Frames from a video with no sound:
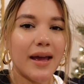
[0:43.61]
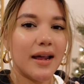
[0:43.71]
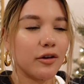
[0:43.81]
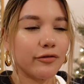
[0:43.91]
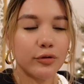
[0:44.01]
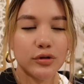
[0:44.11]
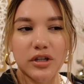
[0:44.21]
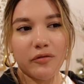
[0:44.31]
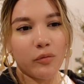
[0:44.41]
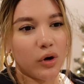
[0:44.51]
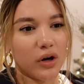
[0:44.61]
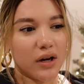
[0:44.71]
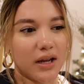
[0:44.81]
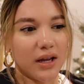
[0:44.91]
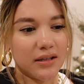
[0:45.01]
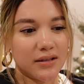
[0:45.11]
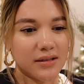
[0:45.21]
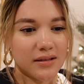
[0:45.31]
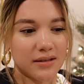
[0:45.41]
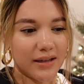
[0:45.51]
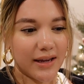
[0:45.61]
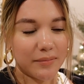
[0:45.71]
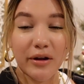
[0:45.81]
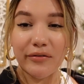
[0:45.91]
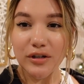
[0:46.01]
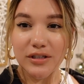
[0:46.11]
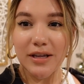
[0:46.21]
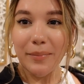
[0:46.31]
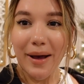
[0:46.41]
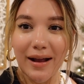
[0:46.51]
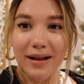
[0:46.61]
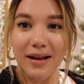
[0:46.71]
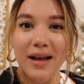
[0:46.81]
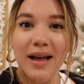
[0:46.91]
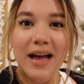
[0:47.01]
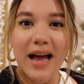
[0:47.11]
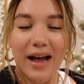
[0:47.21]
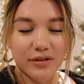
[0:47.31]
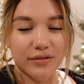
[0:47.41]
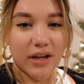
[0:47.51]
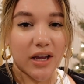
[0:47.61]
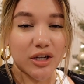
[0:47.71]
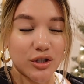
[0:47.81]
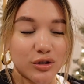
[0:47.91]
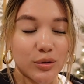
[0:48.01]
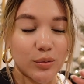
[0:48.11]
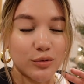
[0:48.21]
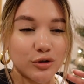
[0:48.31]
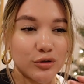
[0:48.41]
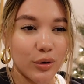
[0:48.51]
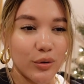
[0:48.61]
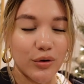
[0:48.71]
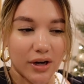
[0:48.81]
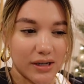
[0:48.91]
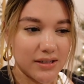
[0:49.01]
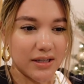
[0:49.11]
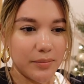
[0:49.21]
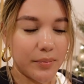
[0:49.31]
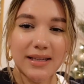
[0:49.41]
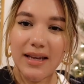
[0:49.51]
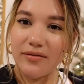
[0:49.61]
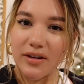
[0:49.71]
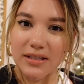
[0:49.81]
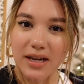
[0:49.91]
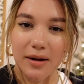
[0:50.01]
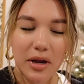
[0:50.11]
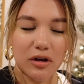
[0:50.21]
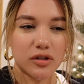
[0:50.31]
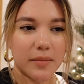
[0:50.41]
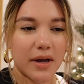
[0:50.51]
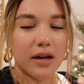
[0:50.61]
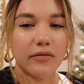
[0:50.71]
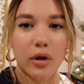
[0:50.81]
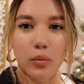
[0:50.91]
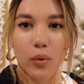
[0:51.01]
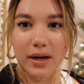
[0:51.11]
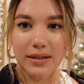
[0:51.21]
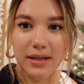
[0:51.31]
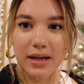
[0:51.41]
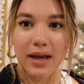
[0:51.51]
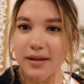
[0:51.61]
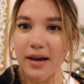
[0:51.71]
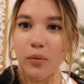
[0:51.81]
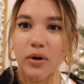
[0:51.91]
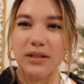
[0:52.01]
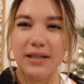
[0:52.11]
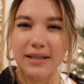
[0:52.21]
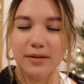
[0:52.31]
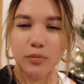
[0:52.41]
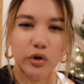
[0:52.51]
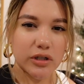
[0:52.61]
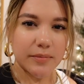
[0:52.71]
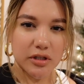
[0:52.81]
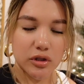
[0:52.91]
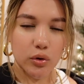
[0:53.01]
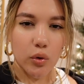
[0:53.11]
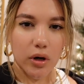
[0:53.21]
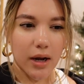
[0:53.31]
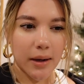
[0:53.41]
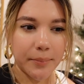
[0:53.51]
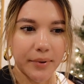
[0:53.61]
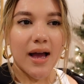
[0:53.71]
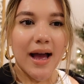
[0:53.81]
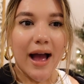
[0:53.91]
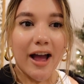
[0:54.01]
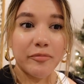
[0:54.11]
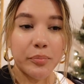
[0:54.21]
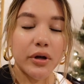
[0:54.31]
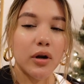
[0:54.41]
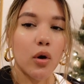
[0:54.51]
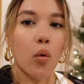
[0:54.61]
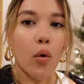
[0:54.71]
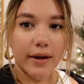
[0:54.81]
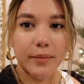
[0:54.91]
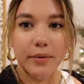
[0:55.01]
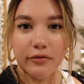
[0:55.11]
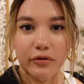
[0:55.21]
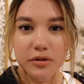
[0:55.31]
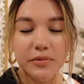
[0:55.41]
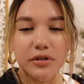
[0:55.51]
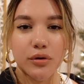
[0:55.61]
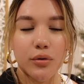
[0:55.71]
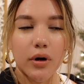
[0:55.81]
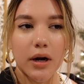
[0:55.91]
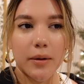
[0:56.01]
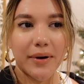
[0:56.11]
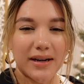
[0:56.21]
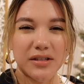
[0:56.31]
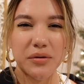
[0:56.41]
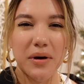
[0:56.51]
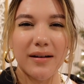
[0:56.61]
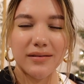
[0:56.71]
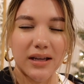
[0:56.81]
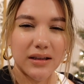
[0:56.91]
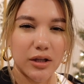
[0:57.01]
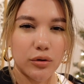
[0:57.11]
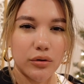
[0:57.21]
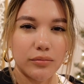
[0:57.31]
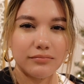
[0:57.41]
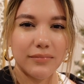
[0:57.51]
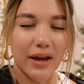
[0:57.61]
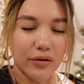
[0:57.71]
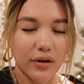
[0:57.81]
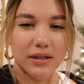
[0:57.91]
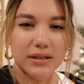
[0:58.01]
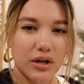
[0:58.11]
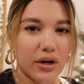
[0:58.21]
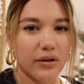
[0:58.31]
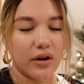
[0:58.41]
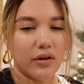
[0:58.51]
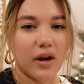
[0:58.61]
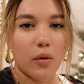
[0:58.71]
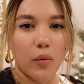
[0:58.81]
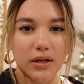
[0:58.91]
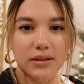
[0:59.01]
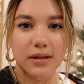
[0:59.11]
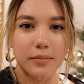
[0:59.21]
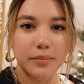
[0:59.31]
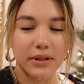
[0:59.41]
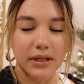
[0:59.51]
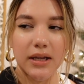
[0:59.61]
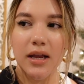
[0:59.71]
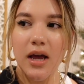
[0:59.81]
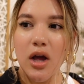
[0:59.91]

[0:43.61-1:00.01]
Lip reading: I had a full day of work. It's like my first day back after vacation, so it was so crazy. But it's evening time now, so I'm kind of unwinding, and I wanted to get some Christmas decor up. I've put quite a bit of Christmas decor up, but I still have like little areas here and there that I wanted to complete.